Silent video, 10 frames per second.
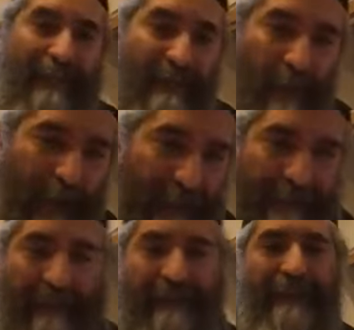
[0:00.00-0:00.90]
is
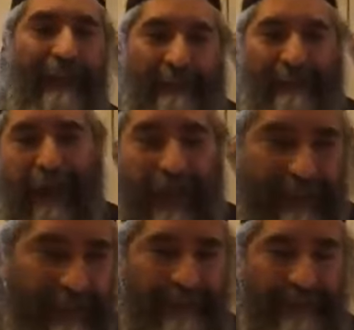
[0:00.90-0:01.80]
what? Is leaps,
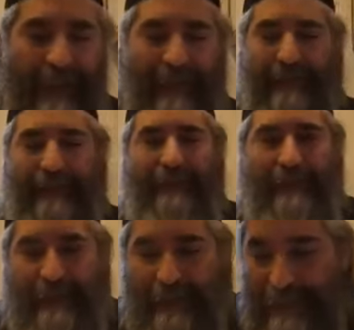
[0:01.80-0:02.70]
right? It's like
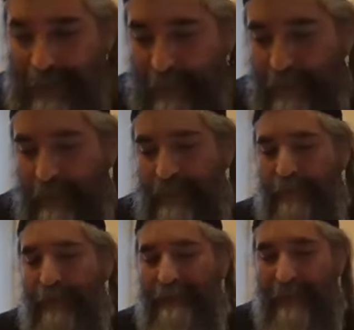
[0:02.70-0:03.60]
we
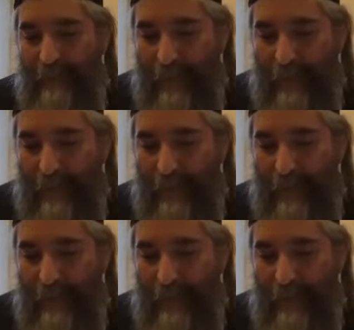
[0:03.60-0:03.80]
said,